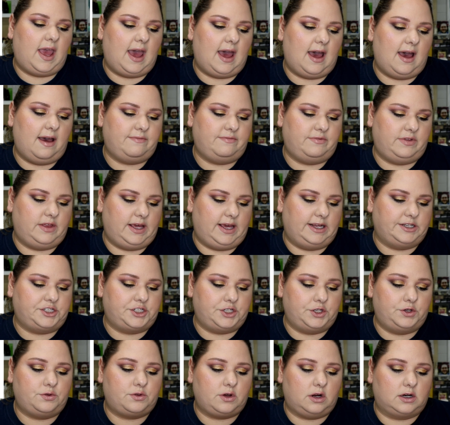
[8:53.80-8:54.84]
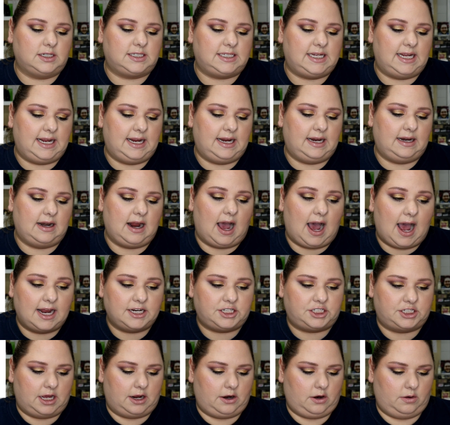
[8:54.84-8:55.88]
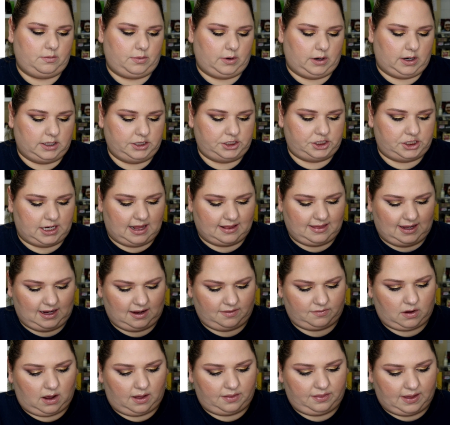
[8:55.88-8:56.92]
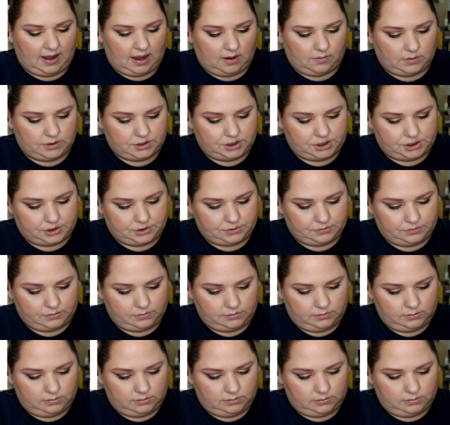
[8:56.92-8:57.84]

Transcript: have the 213 eyeshadow brush, and I think I've got that one too.